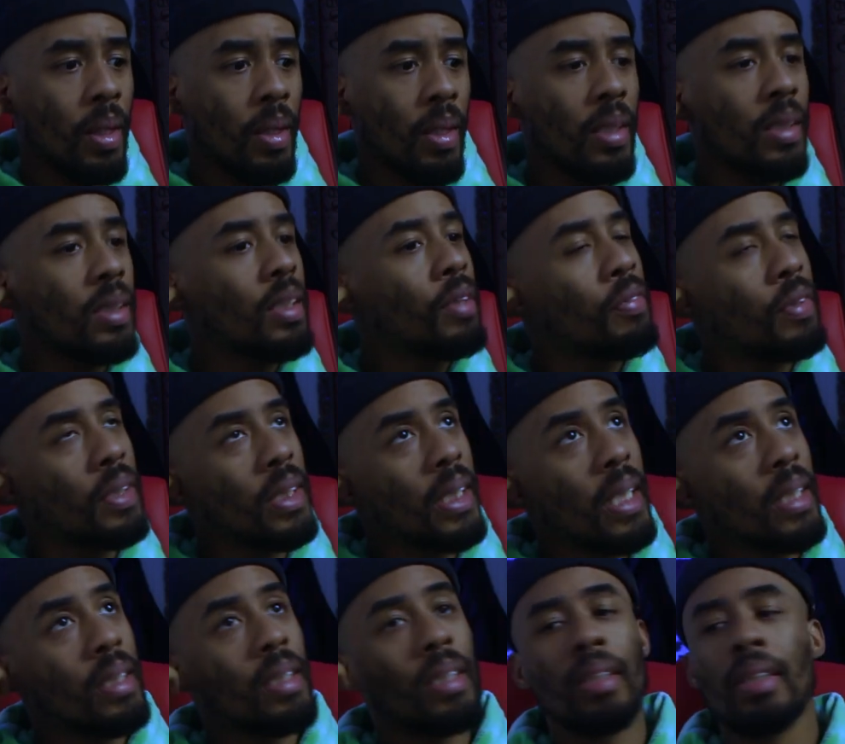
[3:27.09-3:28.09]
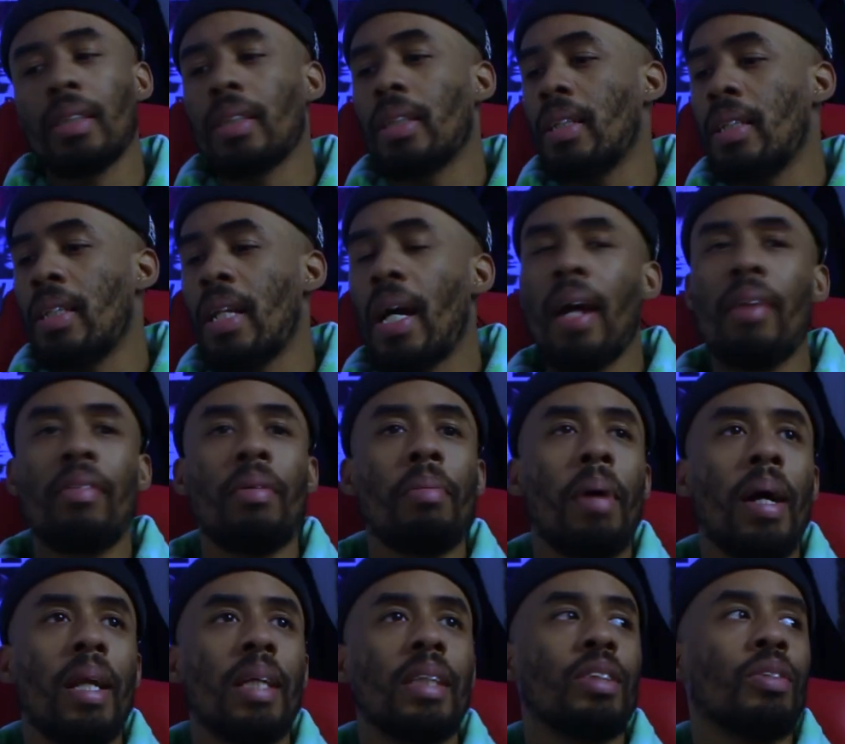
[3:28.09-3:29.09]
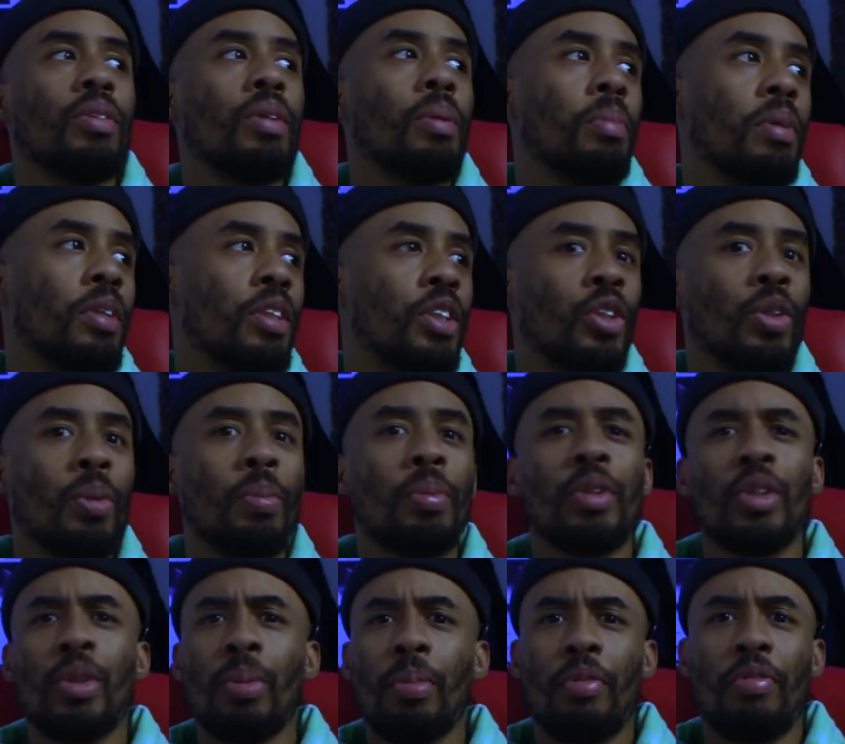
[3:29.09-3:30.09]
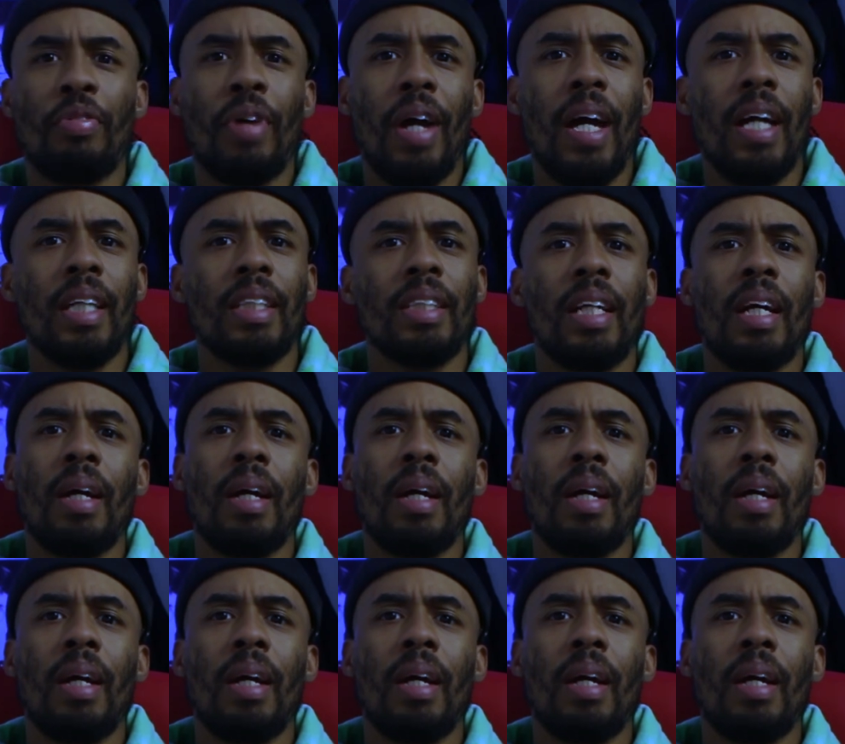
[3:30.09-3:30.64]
There's different textures. Not everybody's gonna be super, super fast.